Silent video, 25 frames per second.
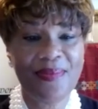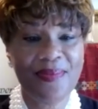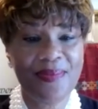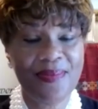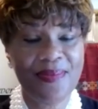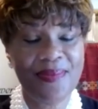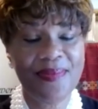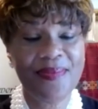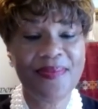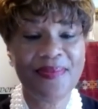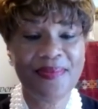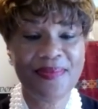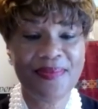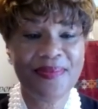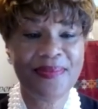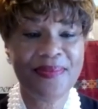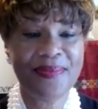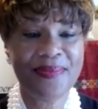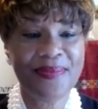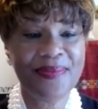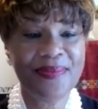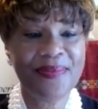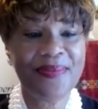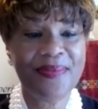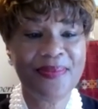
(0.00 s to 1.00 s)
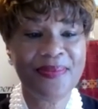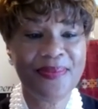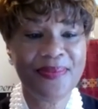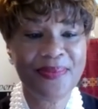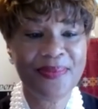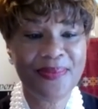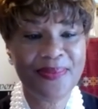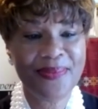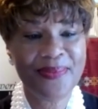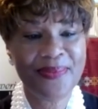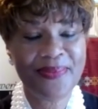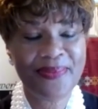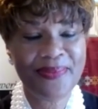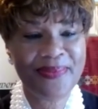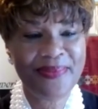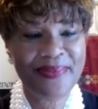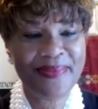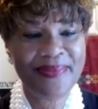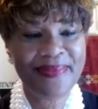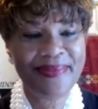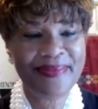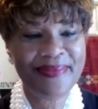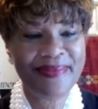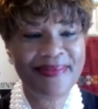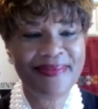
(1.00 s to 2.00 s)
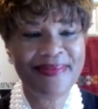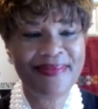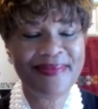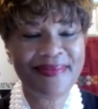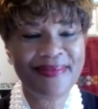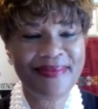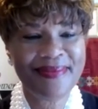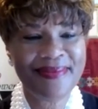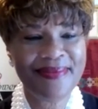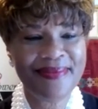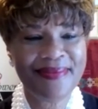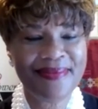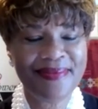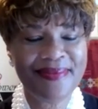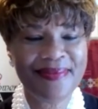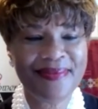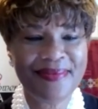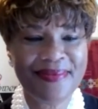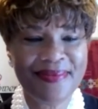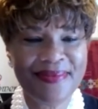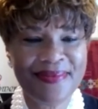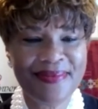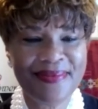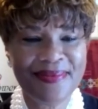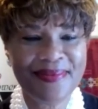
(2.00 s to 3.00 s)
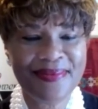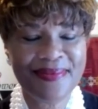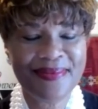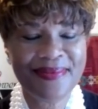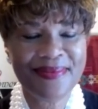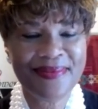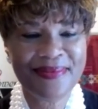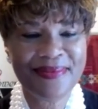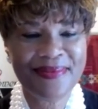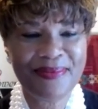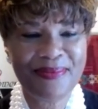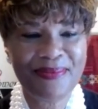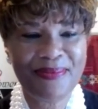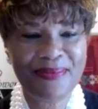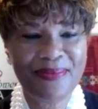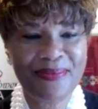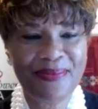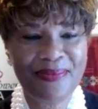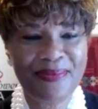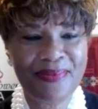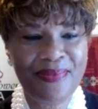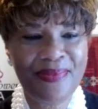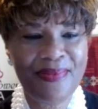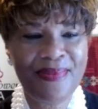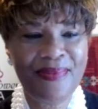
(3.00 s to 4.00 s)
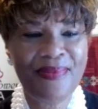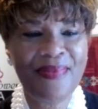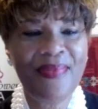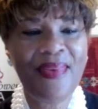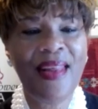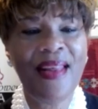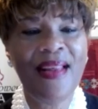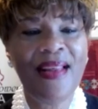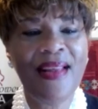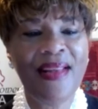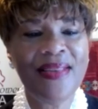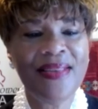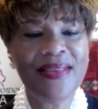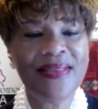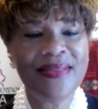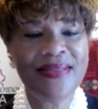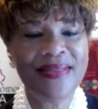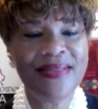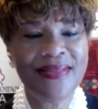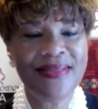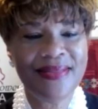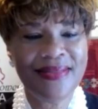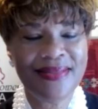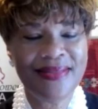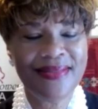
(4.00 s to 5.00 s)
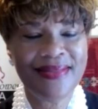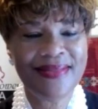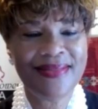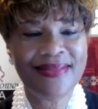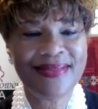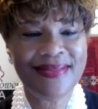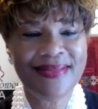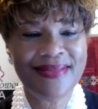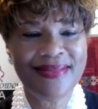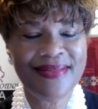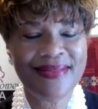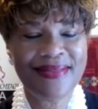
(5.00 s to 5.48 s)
(silent)